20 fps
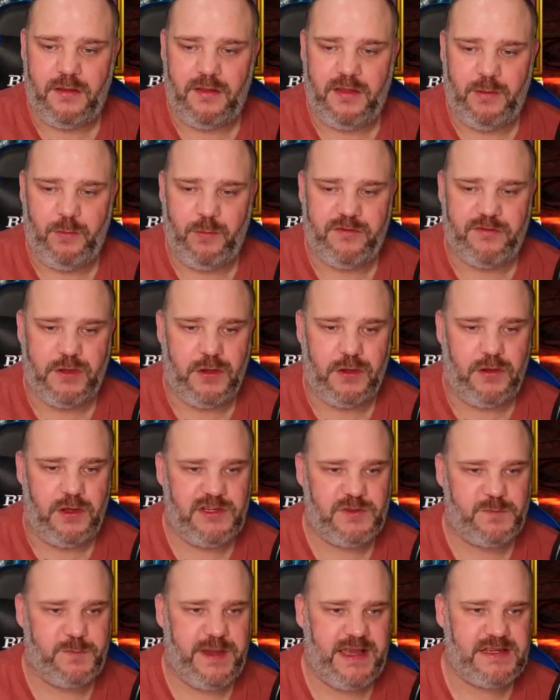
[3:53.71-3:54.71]
Then we've got
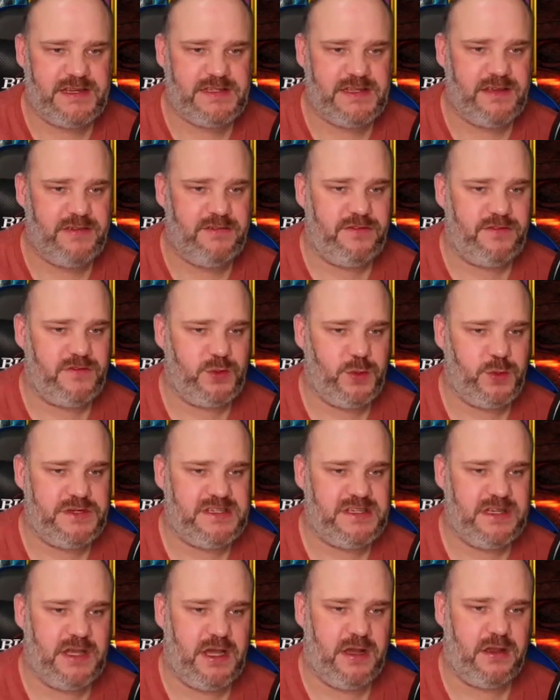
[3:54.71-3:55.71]
his passive,
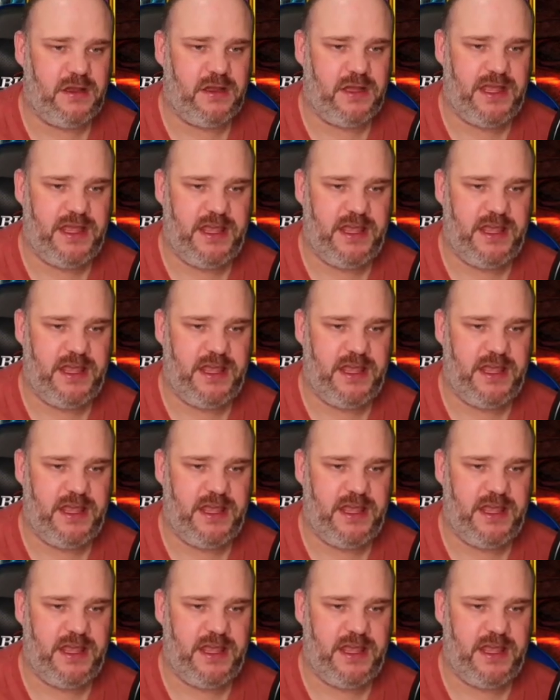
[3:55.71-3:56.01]
Twisted Hunger,